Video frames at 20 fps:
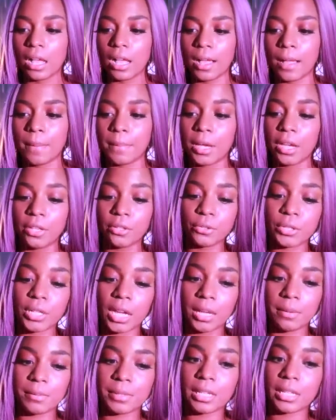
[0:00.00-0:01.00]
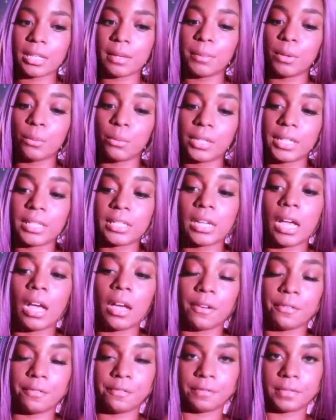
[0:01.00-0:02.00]
Um, other times it can be really
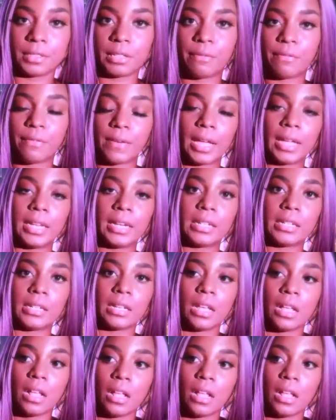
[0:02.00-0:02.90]
tough to find